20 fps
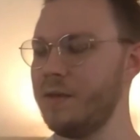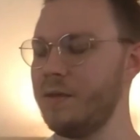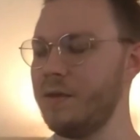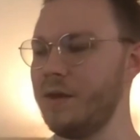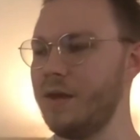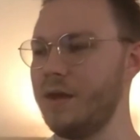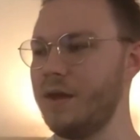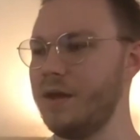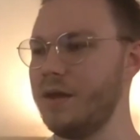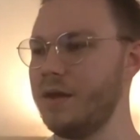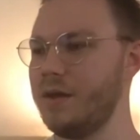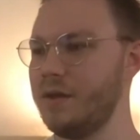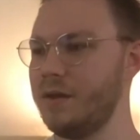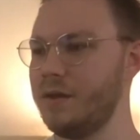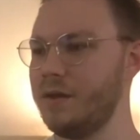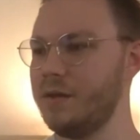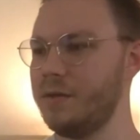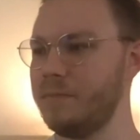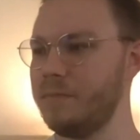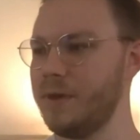
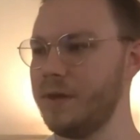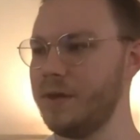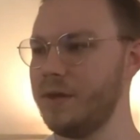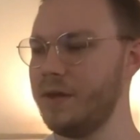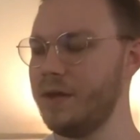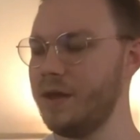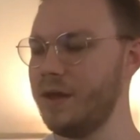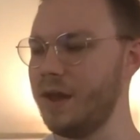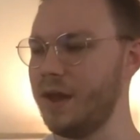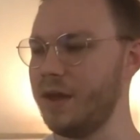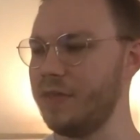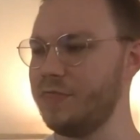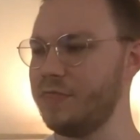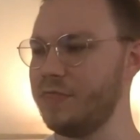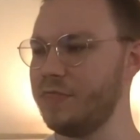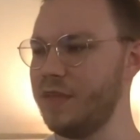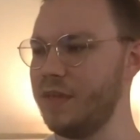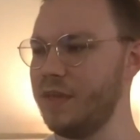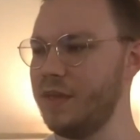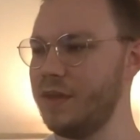Um, I
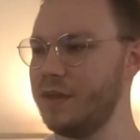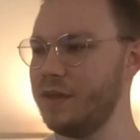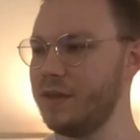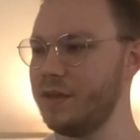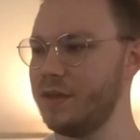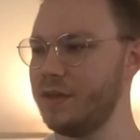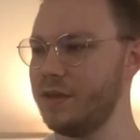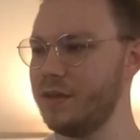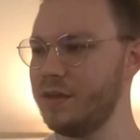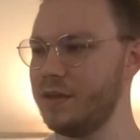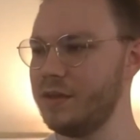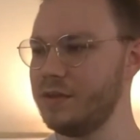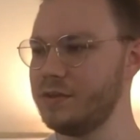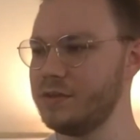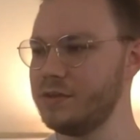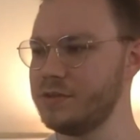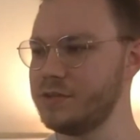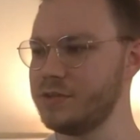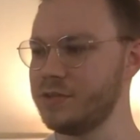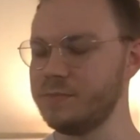think
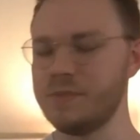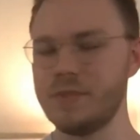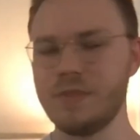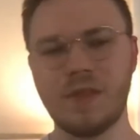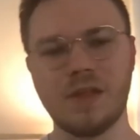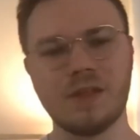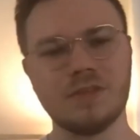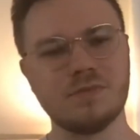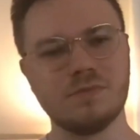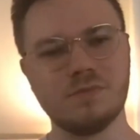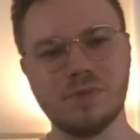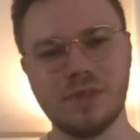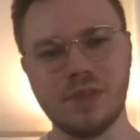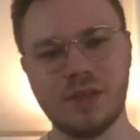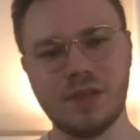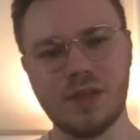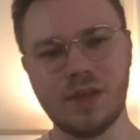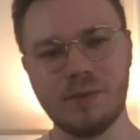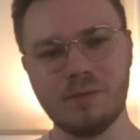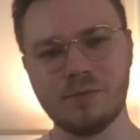something that's really
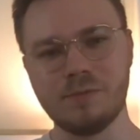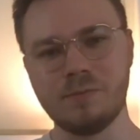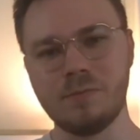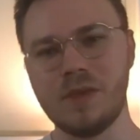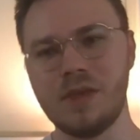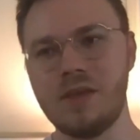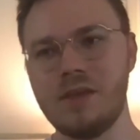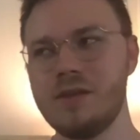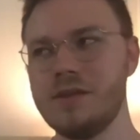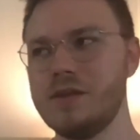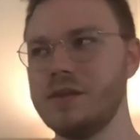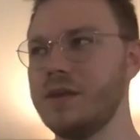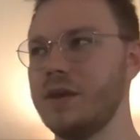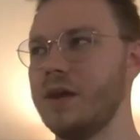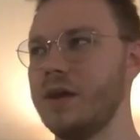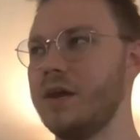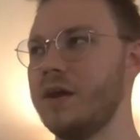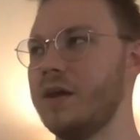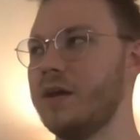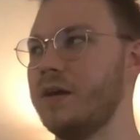helped me
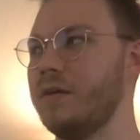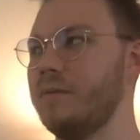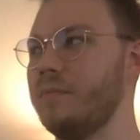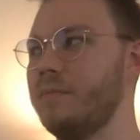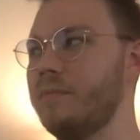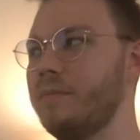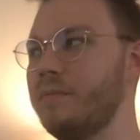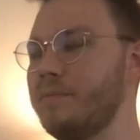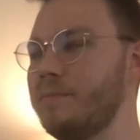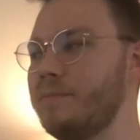um,